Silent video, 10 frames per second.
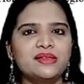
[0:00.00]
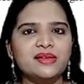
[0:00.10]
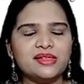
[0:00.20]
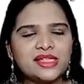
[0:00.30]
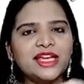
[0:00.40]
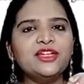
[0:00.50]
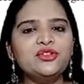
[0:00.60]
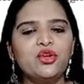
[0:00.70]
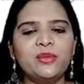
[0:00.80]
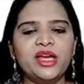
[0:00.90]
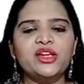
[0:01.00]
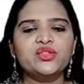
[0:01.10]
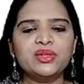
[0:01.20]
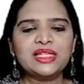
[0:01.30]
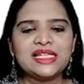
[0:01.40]
centromere.
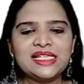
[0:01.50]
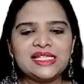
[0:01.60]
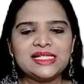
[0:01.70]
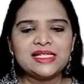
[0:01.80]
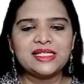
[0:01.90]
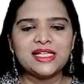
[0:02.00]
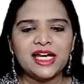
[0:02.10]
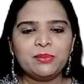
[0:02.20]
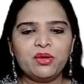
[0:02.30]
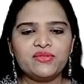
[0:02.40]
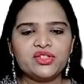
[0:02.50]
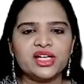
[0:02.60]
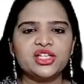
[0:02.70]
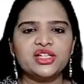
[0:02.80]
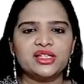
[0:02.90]
So this type of
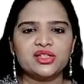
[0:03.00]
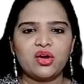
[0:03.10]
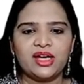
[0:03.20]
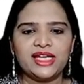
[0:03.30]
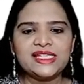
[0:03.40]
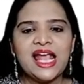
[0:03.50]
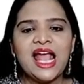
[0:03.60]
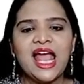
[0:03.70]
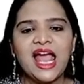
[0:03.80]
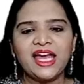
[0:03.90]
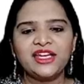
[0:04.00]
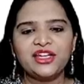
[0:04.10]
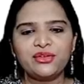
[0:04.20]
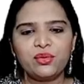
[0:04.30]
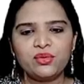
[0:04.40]
structure is called as
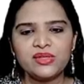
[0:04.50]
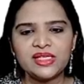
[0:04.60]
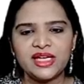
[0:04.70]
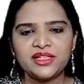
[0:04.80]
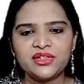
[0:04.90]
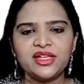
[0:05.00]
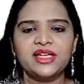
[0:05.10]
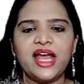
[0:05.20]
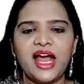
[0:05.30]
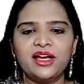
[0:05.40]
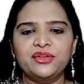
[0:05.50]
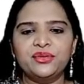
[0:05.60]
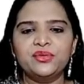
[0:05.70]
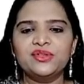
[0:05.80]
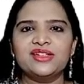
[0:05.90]
acrocentric.
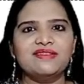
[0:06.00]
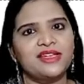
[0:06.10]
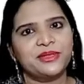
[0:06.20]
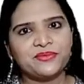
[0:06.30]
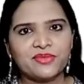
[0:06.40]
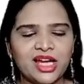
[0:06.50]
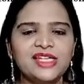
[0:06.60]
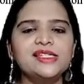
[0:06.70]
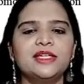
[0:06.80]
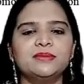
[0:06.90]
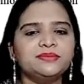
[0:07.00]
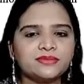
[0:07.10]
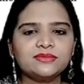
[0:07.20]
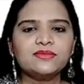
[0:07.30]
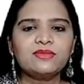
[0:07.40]
Understand?
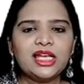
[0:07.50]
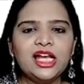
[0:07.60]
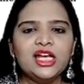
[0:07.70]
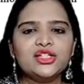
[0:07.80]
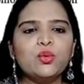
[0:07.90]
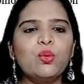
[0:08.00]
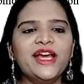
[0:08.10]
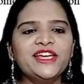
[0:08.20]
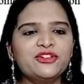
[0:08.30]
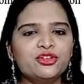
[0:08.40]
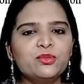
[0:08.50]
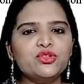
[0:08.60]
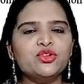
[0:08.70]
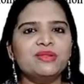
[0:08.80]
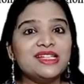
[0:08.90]
So Y
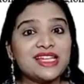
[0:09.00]
chromosome is